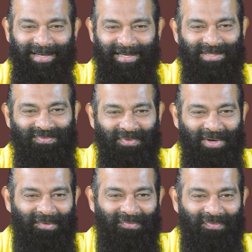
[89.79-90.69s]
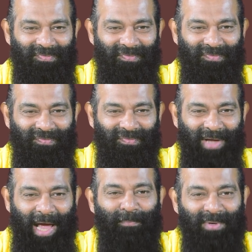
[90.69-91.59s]
is full of
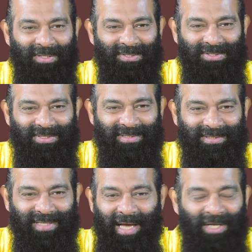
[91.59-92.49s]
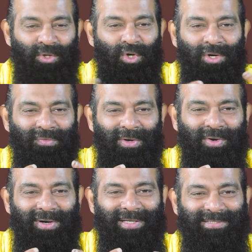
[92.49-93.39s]
happiness. You don't even
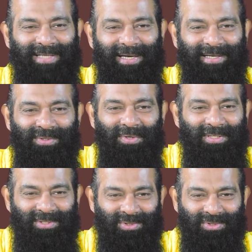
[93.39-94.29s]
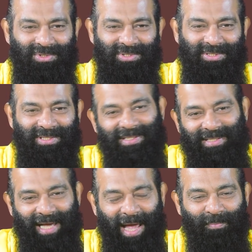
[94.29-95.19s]
call a child, you only see
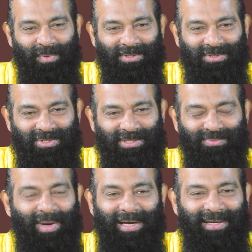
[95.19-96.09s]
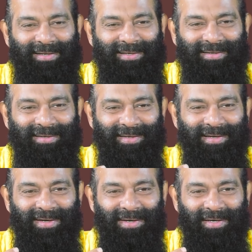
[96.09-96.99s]
the happiness, the smile,
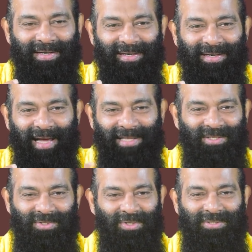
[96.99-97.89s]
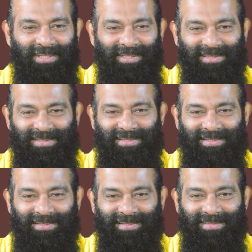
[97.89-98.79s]
and the
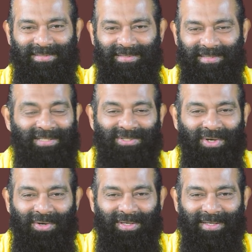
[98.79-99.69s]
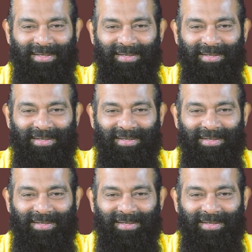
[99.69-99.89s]
naughtiness. That's all